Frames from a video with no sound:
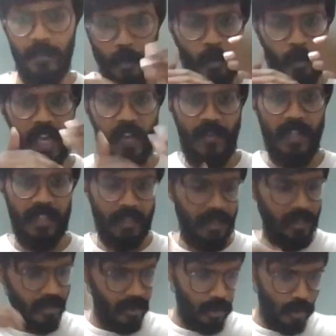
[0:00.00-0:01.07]
If you have it,
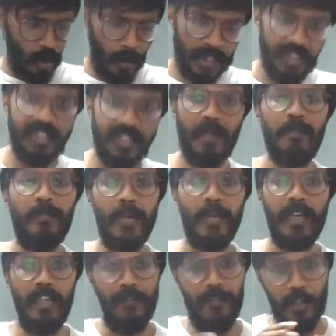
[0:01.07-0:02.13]
go and jump.
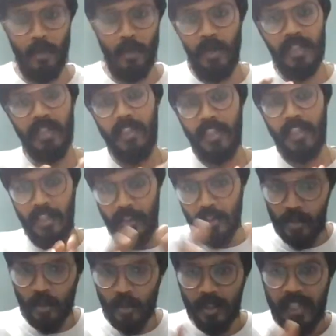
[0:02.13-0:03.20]
If you don't,
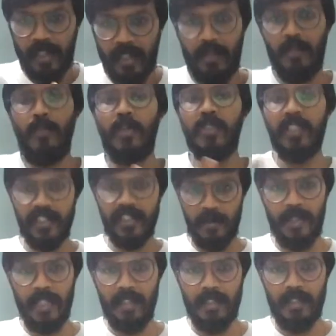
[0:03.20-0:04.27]
you know that both has
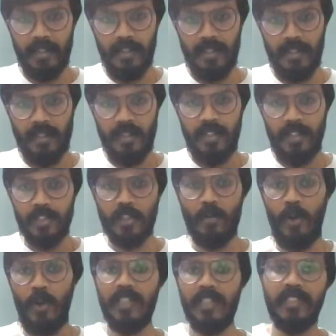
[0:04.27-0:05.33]
to be done. So
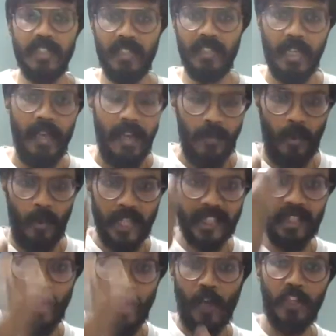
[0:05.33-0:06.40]
what is
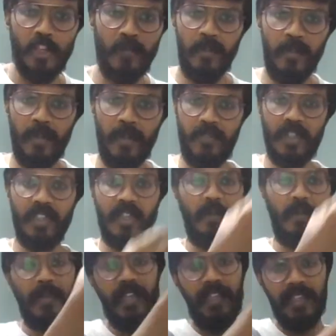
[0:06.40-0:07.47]
the argument between
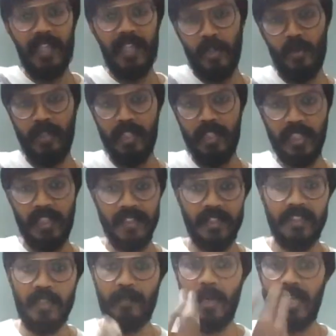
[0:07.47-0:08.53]
completing accounting
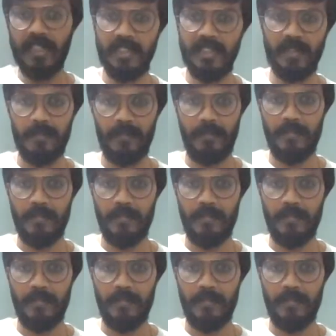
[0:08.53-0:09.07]
standards and partnership?